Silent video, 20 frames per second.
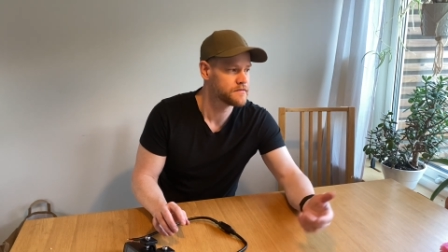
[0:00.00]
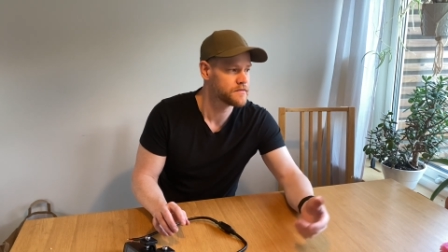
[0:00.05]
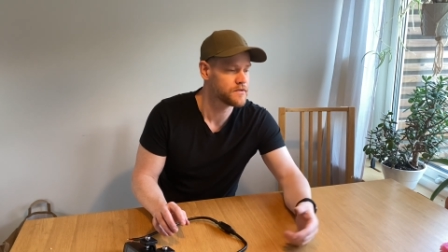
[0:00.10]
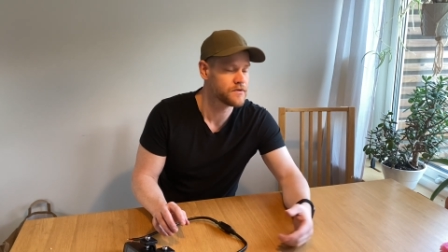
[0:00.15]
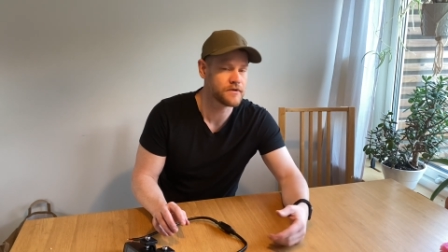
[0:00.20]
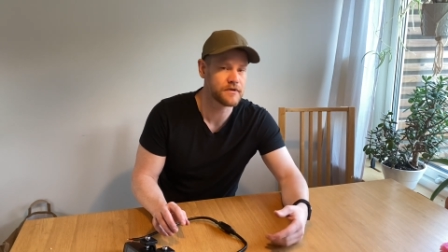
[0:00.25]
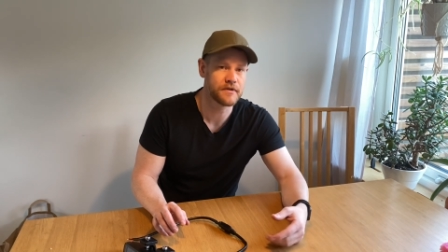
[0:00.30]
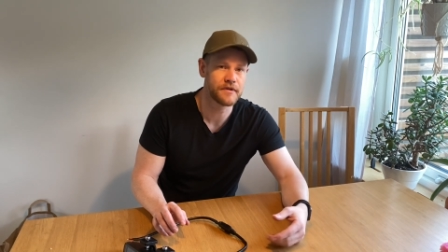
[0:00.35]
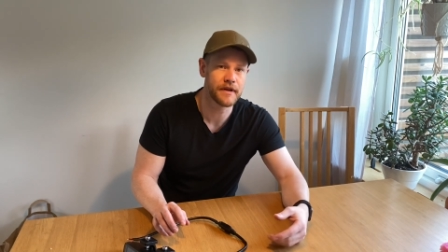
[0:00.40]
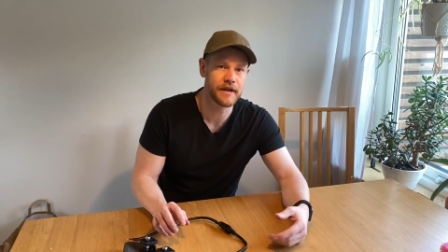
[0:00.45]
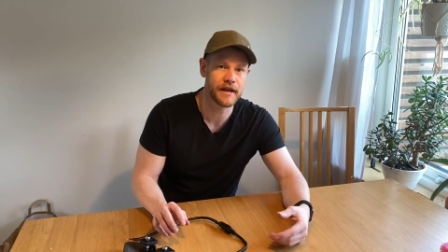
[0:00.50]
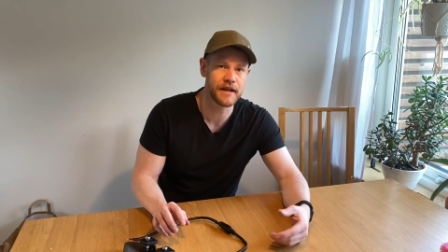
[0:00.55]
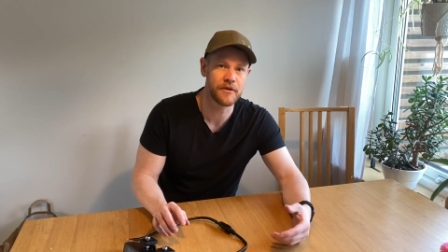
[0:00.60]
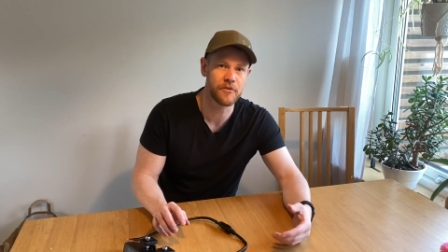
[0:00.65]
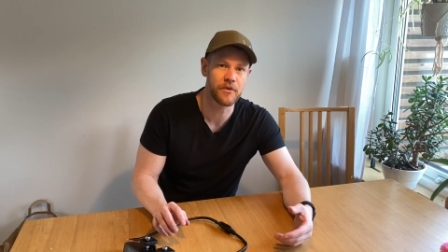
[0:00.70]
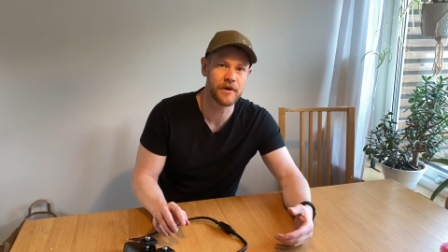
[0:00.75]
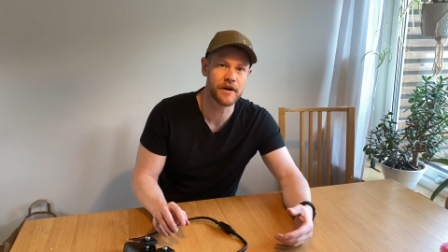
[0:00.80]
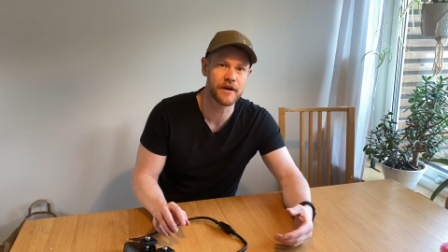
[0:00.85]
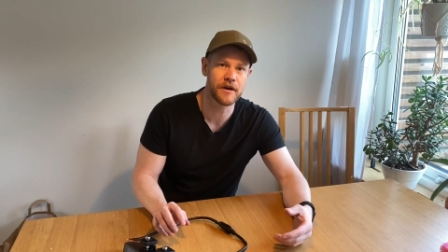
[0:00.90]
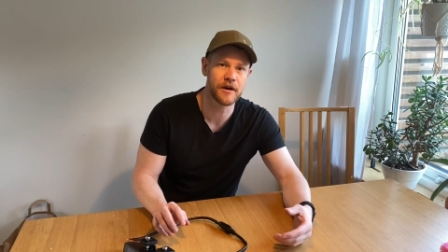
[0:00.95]
or
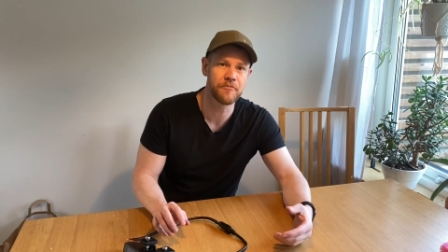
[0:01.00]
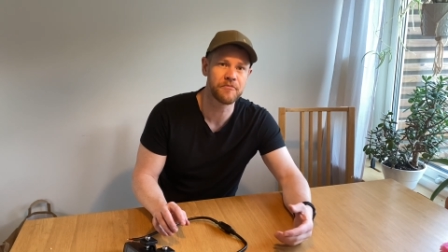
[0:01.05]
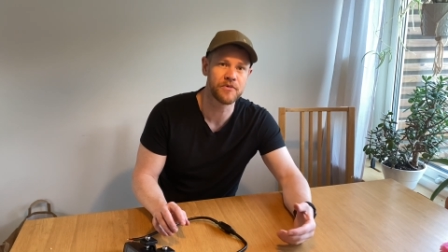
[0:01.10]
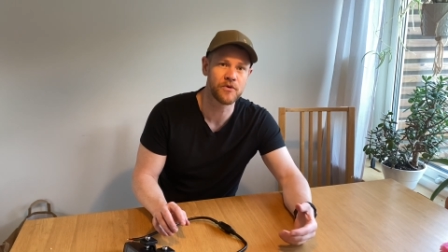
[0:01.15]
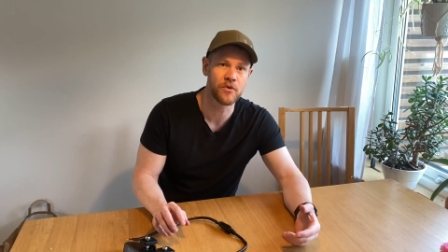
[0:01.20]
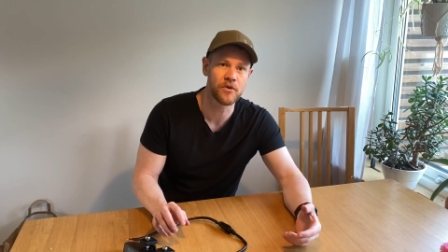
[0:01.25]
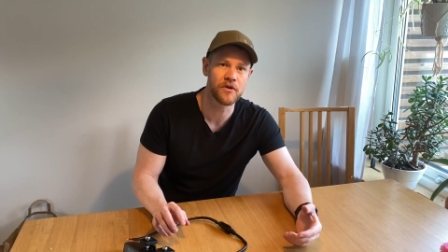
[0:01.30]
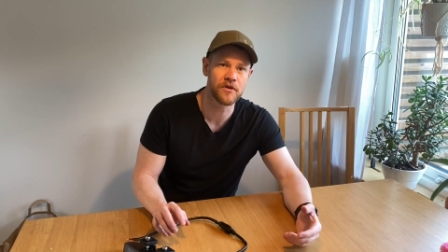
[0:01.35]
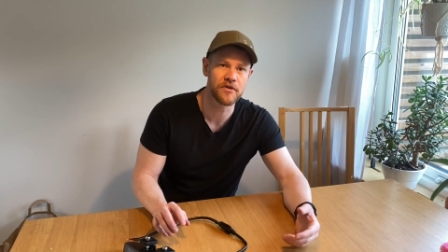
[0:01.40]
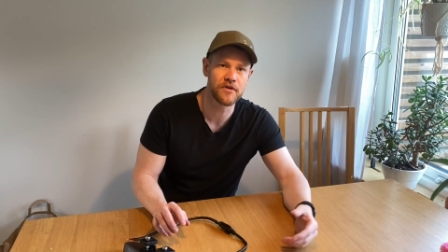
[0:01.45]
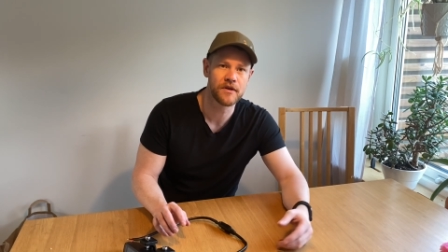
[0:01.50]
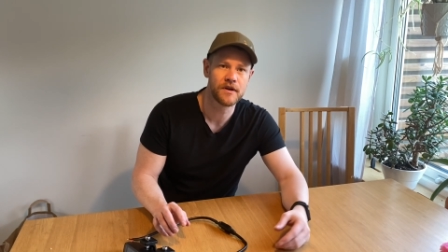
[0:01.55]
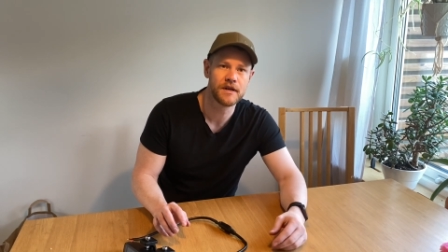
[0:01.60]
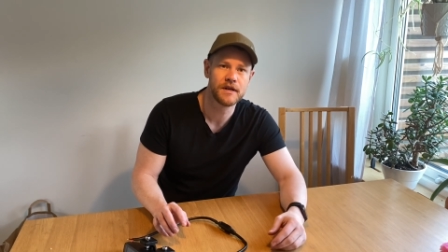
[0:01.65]
anywhere up north.